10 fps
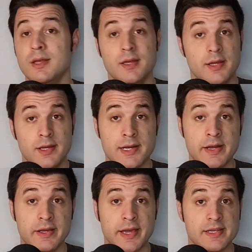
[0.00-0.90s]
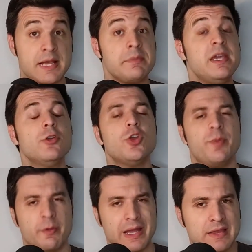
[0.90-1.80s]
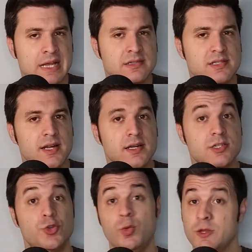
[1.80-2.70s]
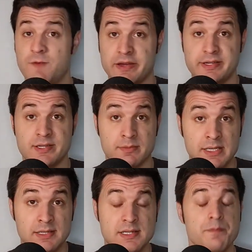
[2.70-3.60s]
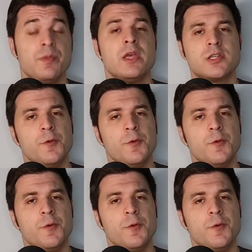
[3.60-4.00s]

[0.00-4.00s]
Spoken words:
In any case, I'm here to provide answers to what fascism is, so